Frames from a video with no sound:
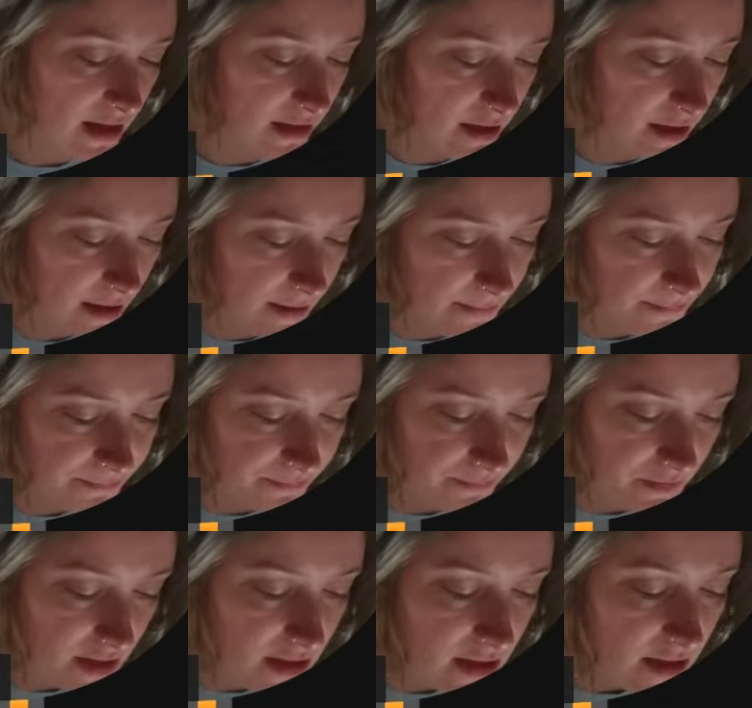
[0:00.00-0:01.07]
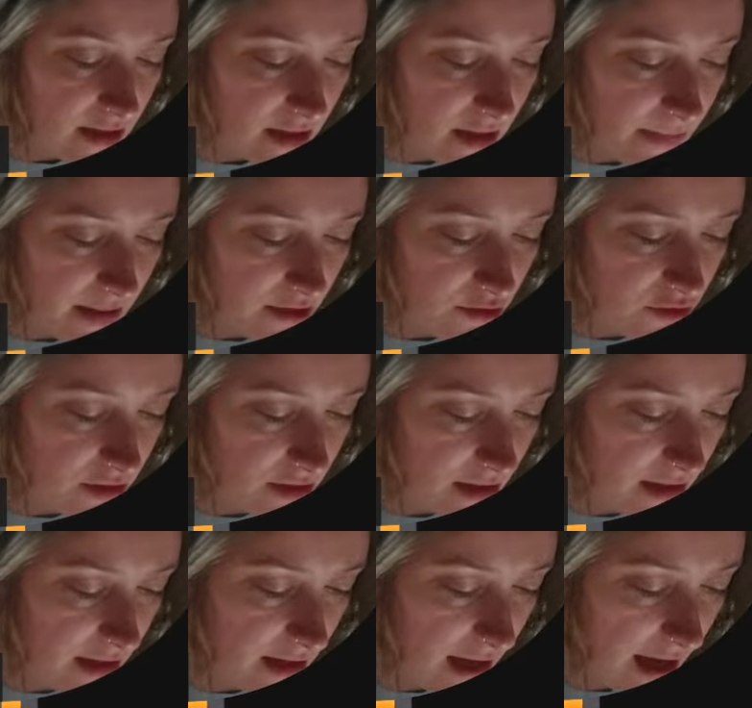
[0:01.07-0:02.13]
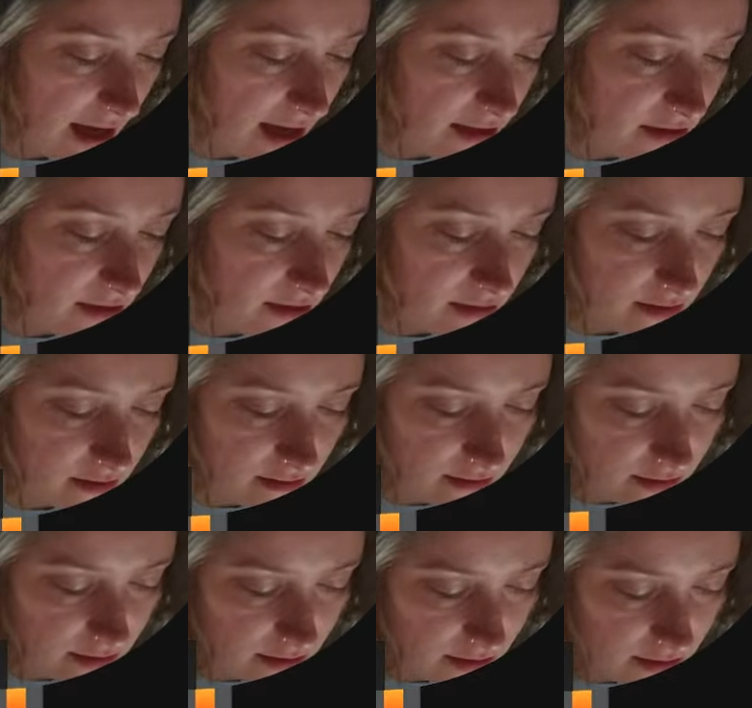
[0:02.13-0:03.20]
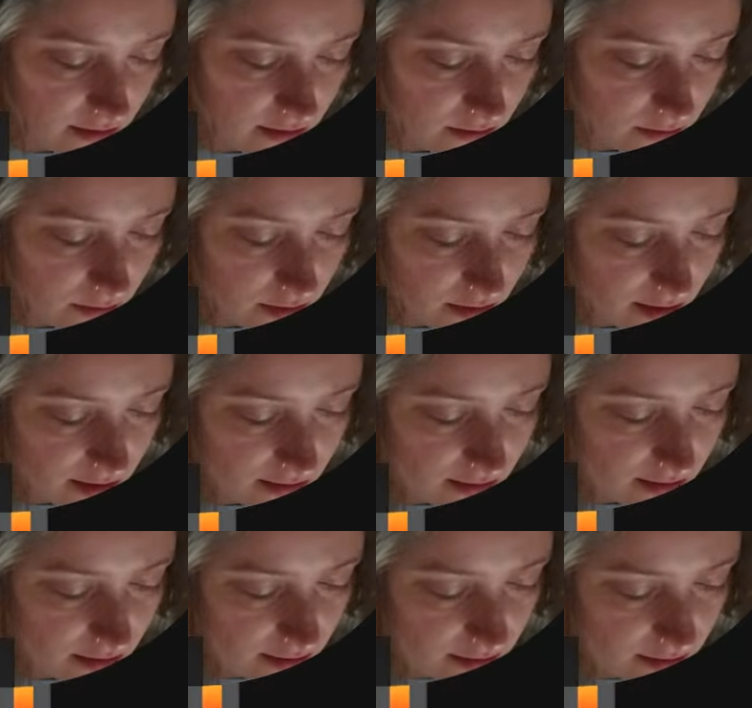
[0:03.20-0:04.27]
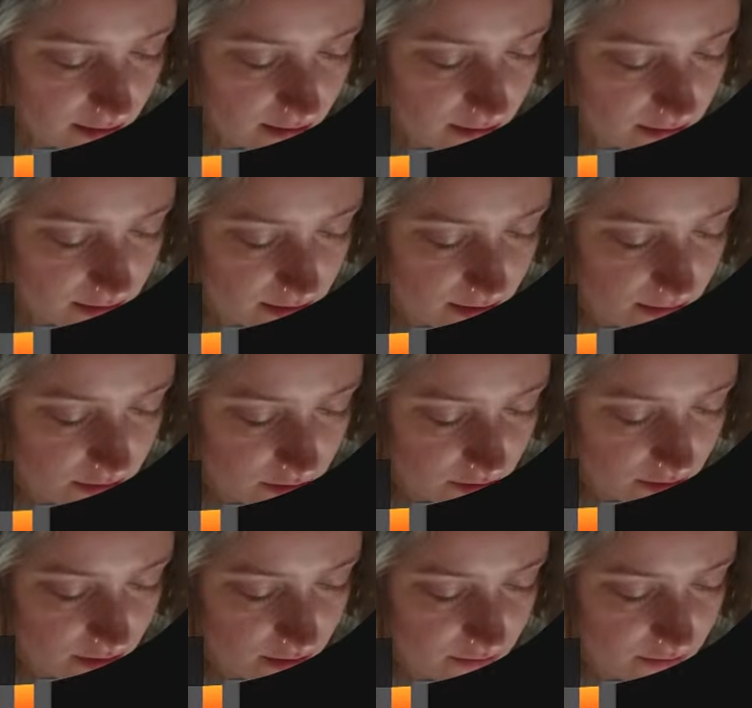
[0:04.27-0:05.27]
let me actually like add a like we'll add like a some sort of